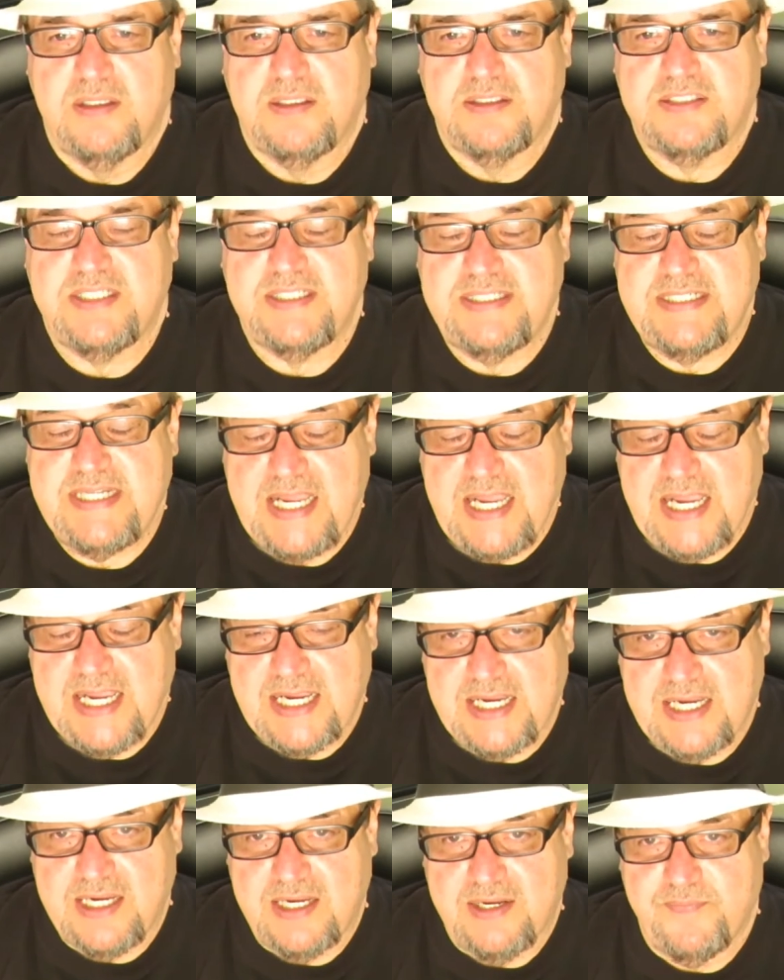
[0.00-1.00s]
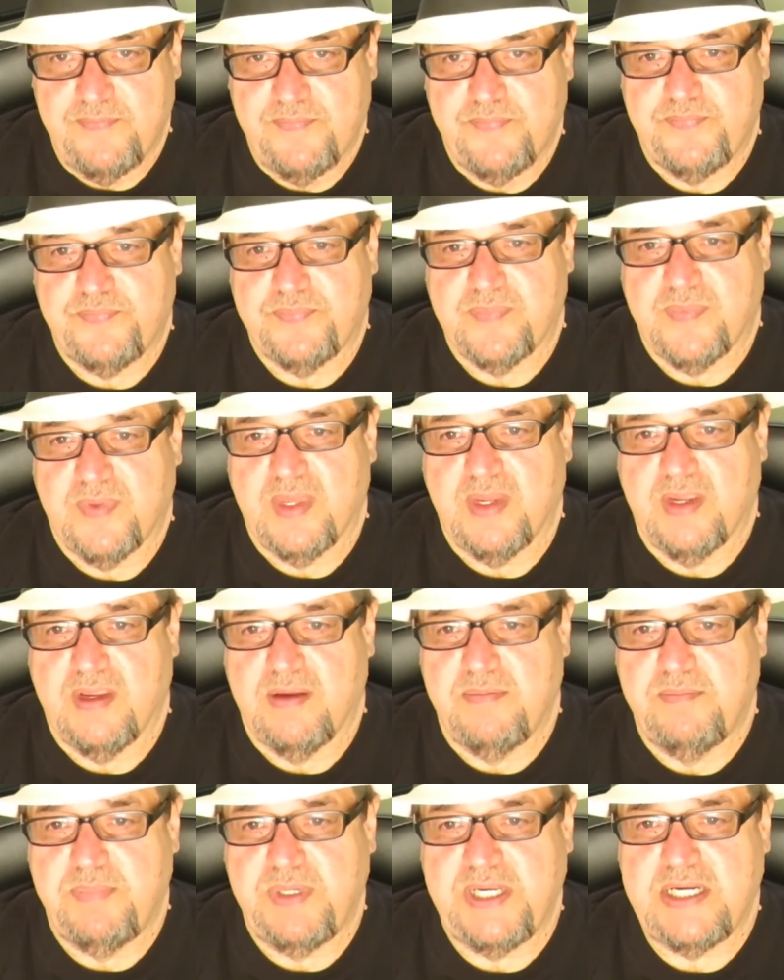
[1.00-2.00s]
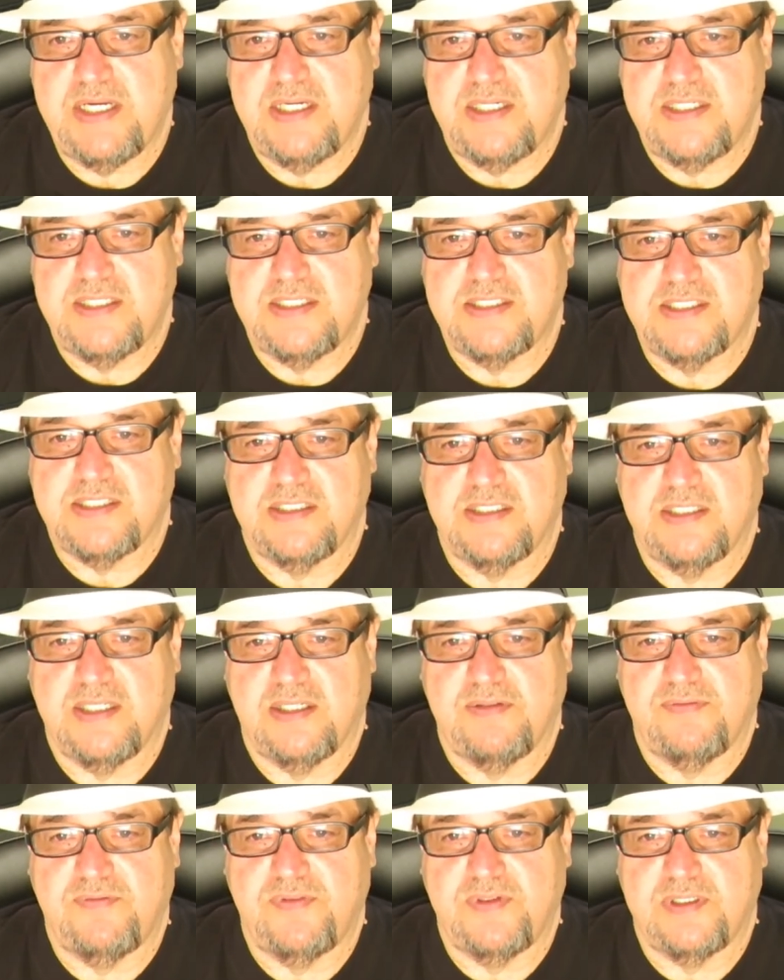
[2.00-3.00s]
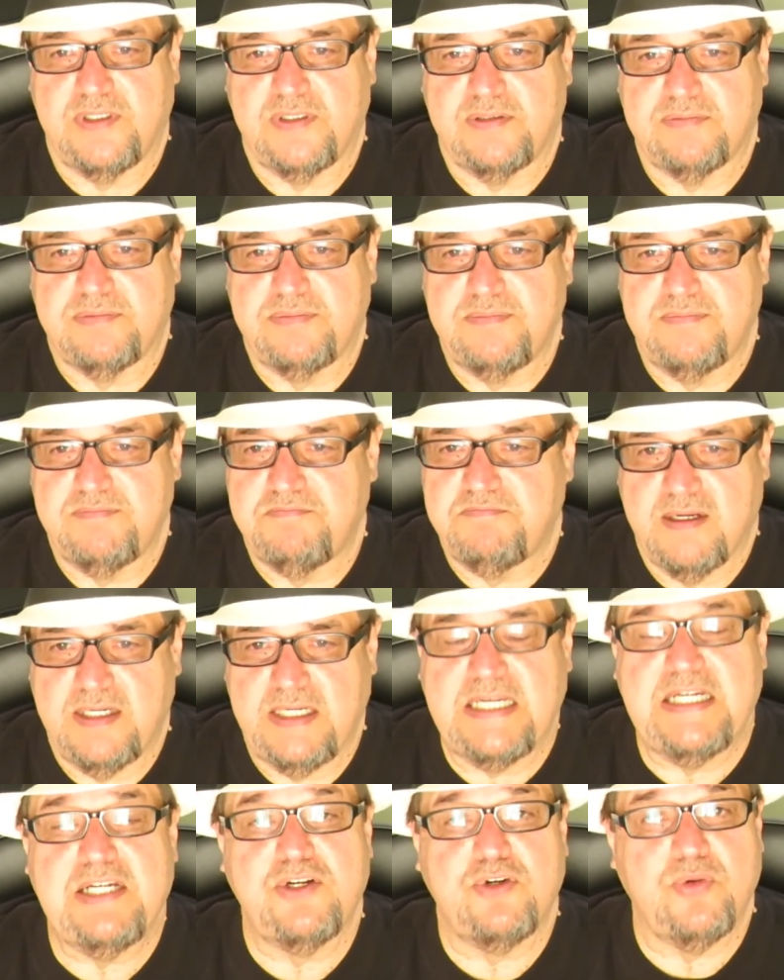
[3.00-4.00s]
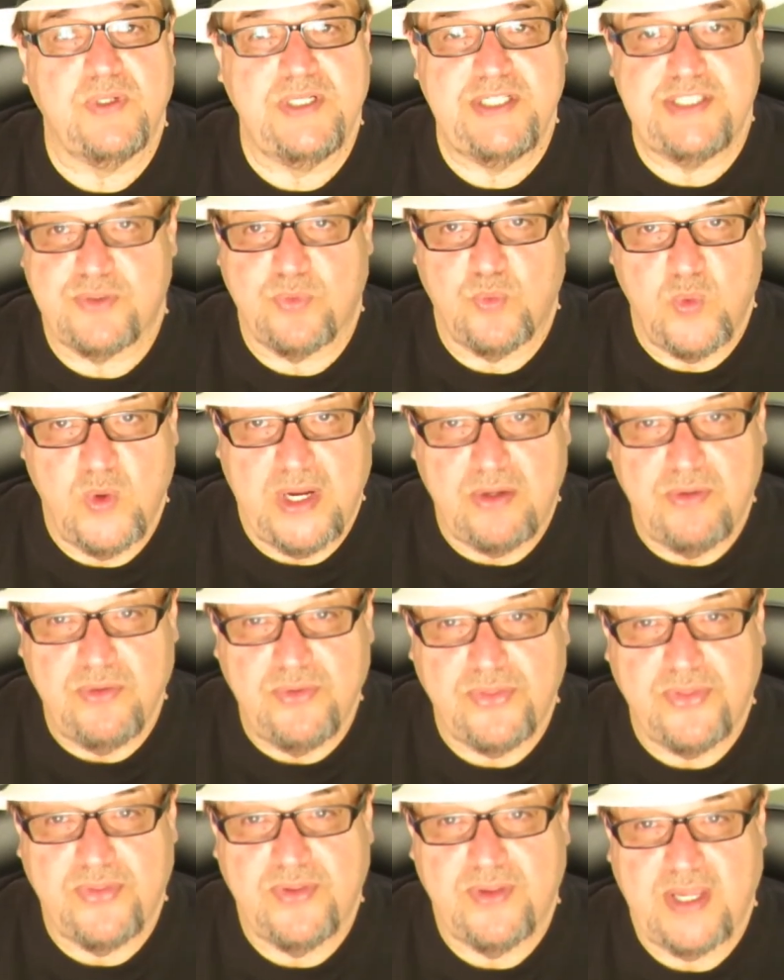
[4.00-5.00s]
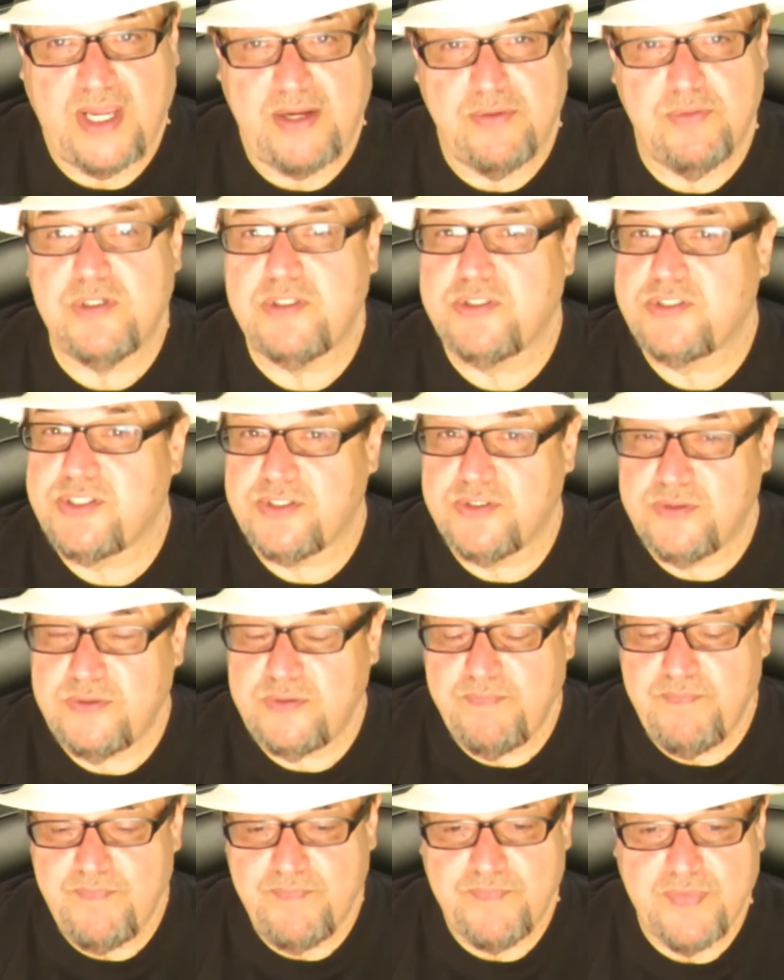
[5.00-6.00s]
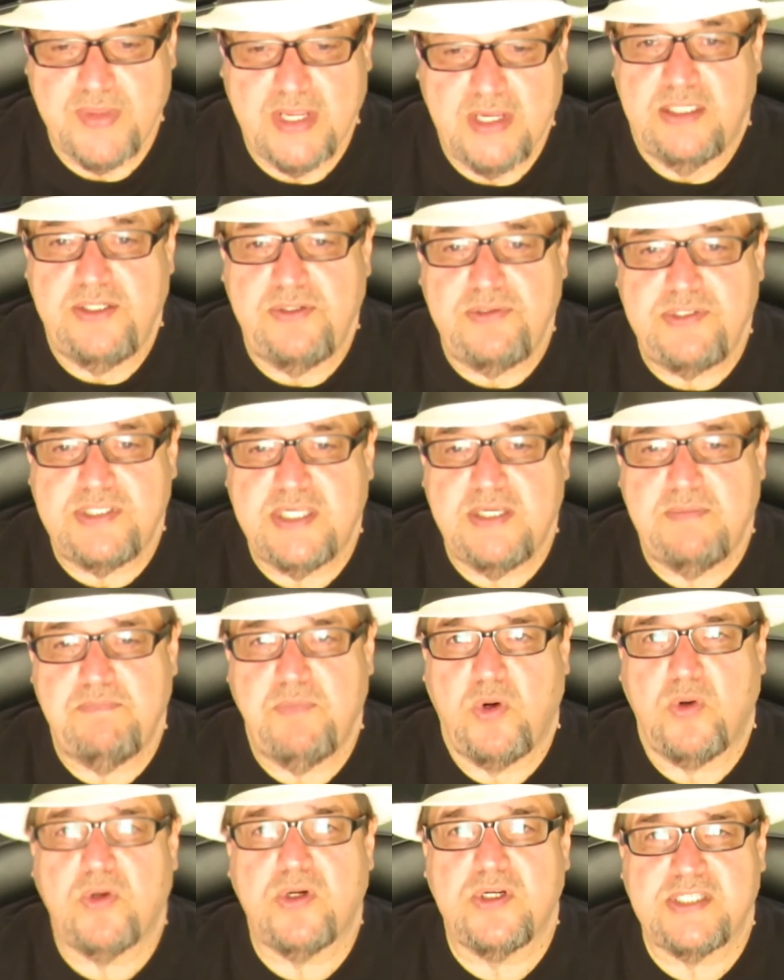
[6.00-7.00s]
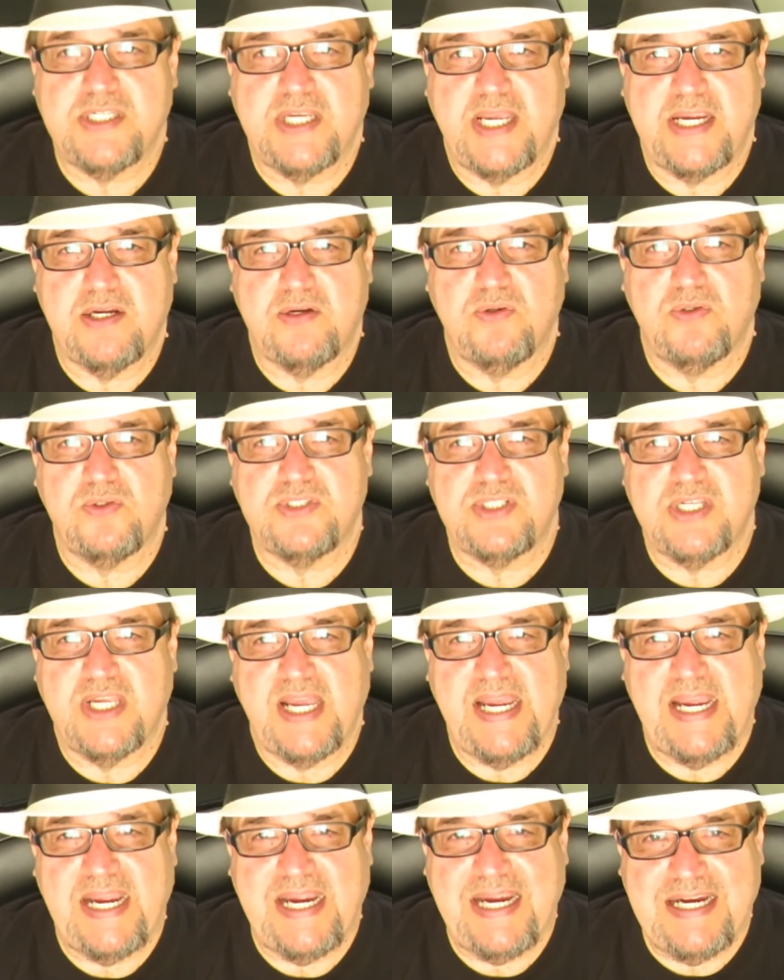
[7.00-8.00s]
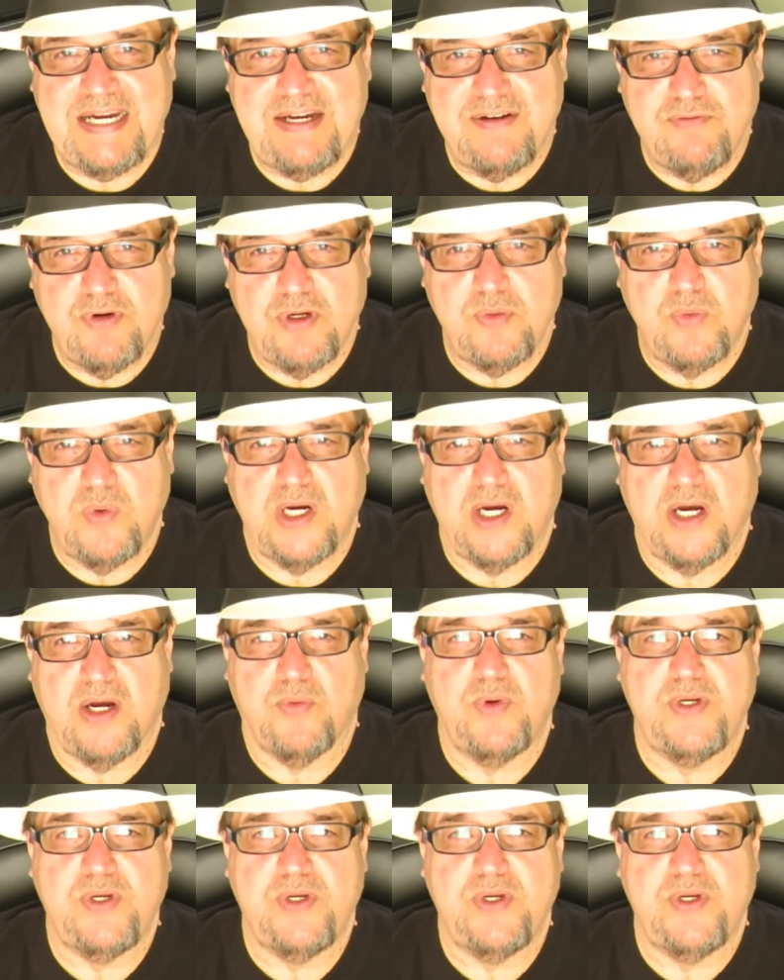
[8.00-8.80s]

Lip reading: Today, because of the increased wealth, I would assume, you see motorcycles everywhere.